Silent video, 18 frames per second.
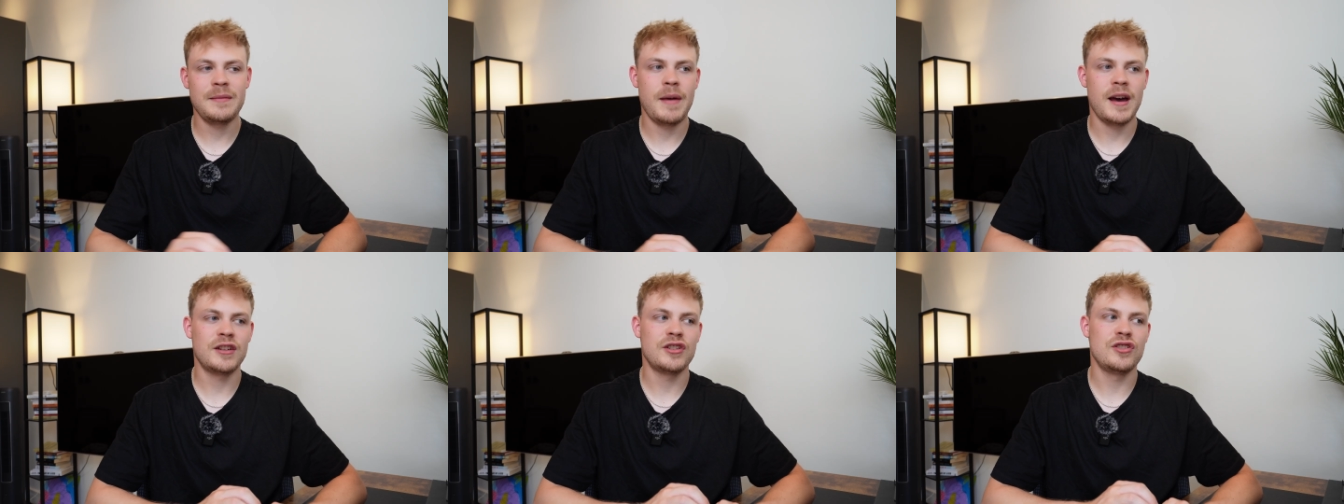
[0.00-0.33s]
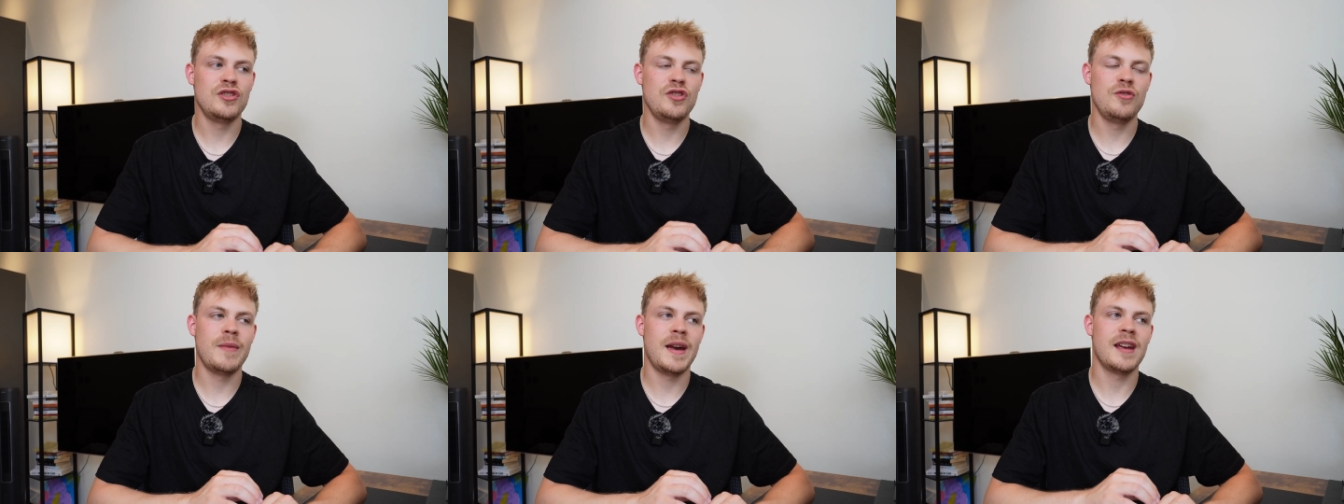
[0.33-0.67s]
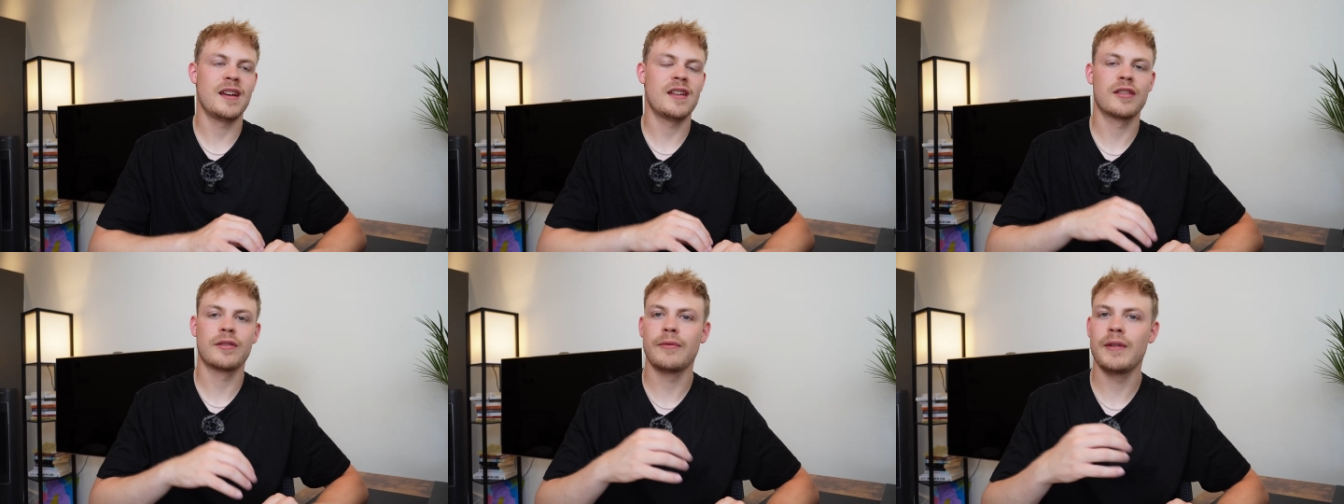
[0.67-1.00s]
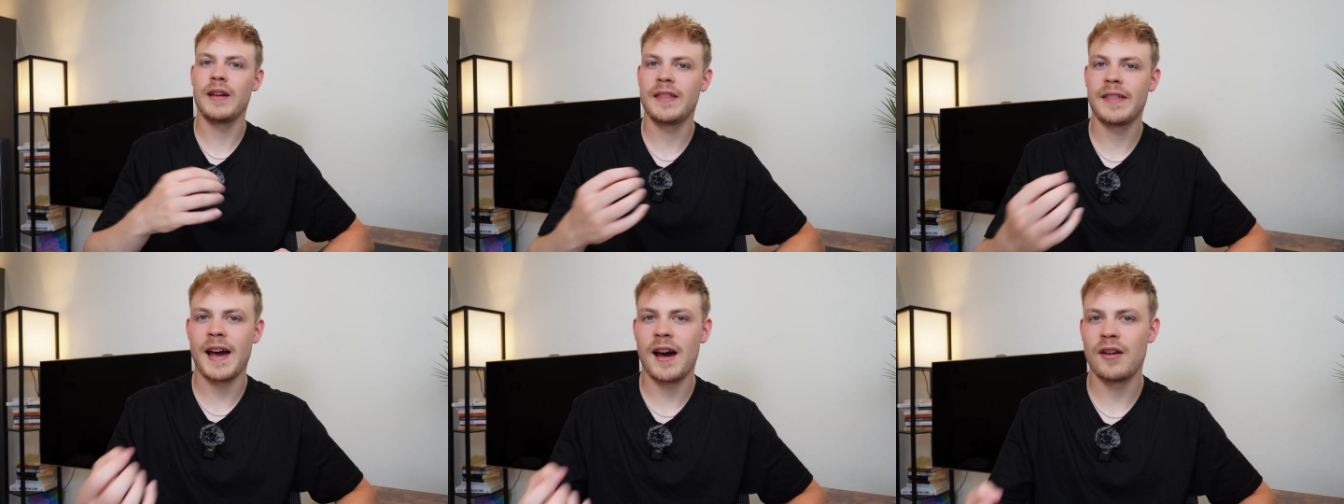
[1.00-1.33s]
imagine you make
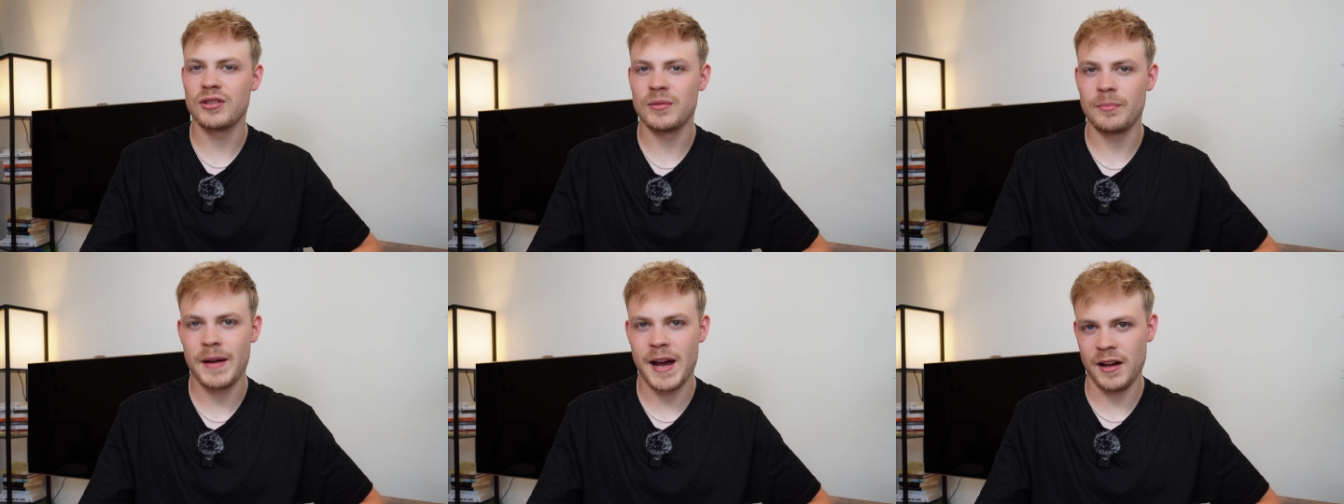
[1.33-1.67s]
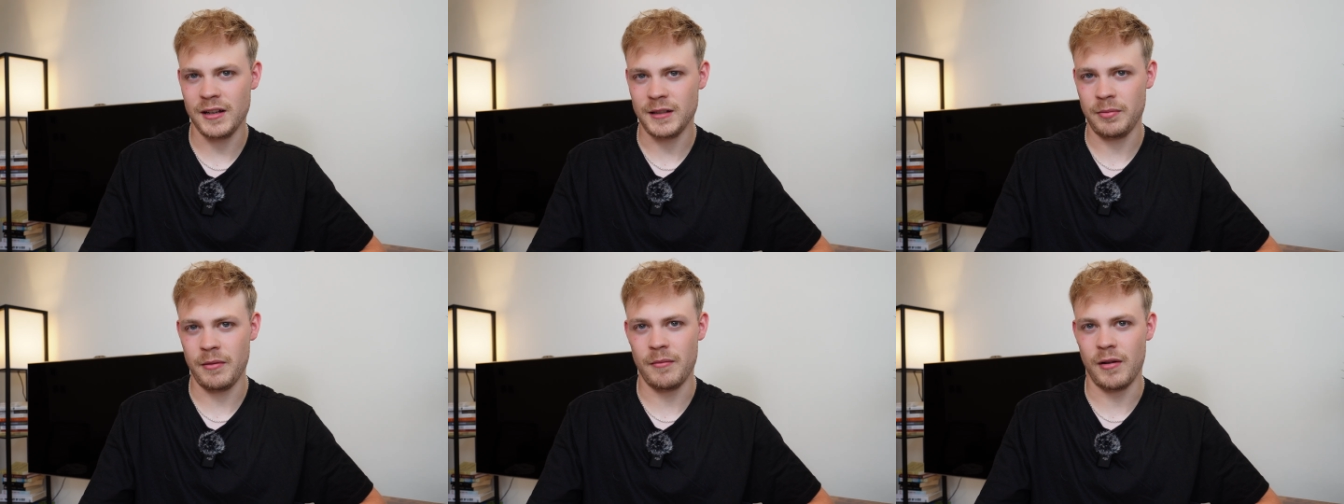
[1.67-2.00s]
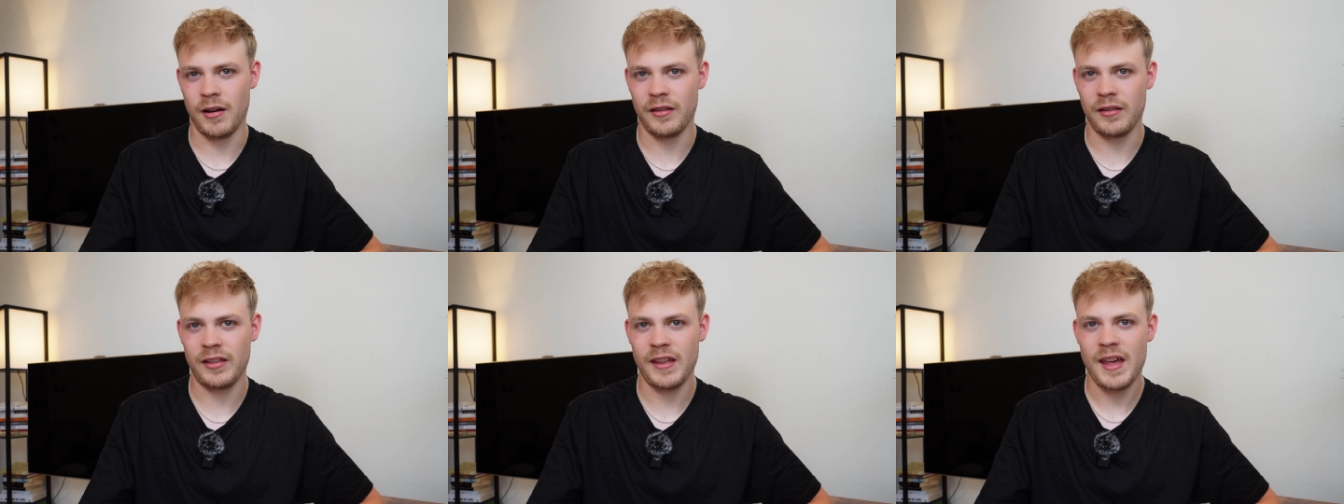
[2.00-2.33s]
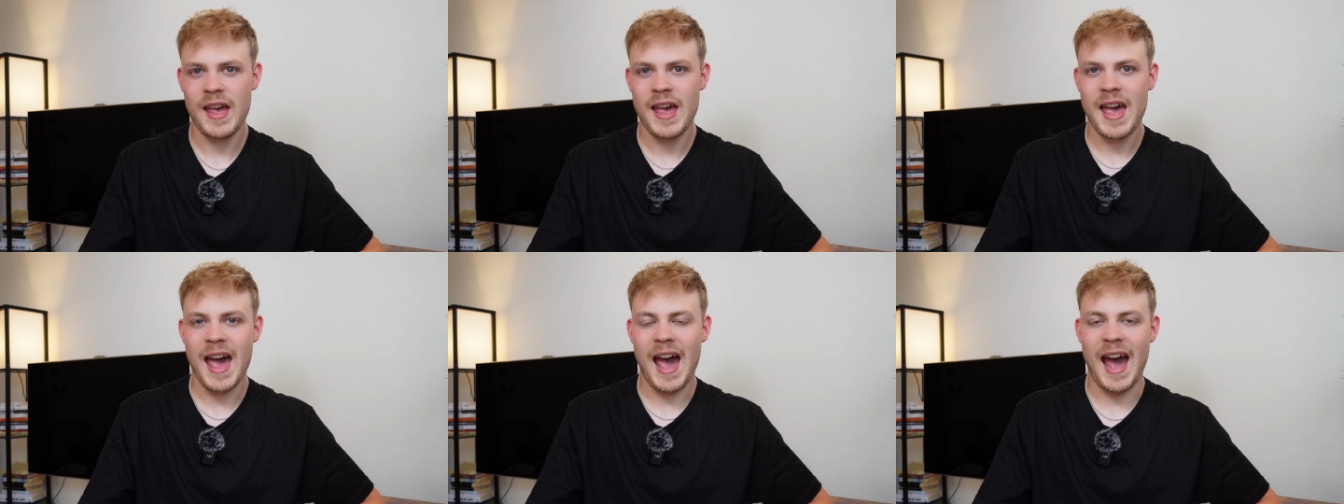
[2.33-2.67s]
£3,000 per
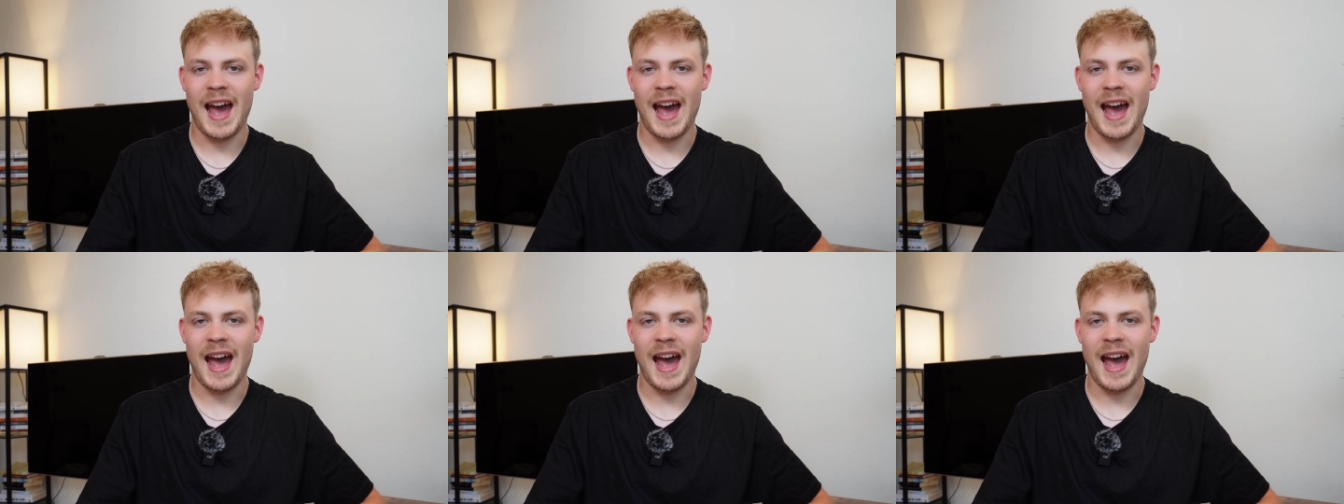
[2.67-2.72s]
month